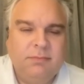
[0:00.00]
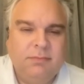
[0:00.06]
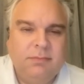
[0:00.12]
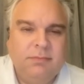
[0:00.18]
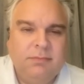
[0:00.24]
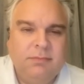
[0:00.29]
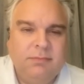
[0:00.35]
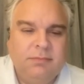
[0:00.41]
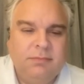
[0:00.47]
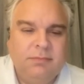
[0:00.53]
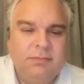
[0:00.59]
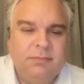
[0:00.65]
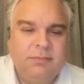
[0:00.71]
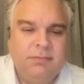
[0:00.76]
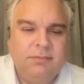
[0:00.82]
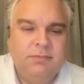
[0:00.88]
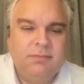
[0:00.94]

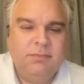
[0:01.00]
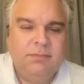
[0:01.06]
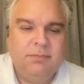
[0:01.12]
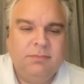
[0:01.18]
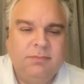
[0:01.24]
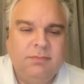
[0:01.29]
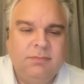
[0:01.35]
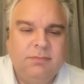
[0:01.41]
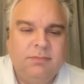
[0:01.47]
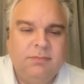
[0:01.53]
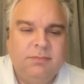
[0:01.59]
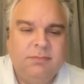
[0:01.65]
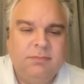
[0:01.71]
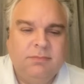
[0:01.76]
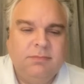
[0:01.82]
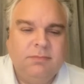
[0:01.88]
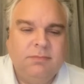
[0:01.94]

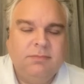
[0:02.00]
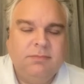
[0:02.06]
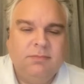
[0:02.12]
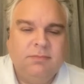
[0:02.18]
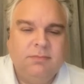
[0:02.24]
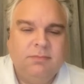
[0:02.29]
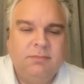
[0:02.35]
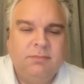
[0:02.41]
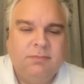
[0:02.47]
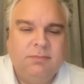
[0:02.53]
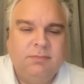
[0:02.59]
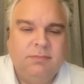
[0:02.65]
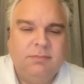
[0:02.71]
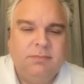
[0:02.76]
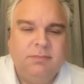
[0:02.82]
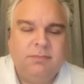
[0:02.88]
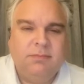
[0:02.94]

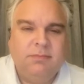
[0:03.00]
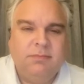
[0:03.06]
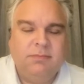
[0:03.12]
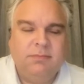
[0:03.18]
(not speaking)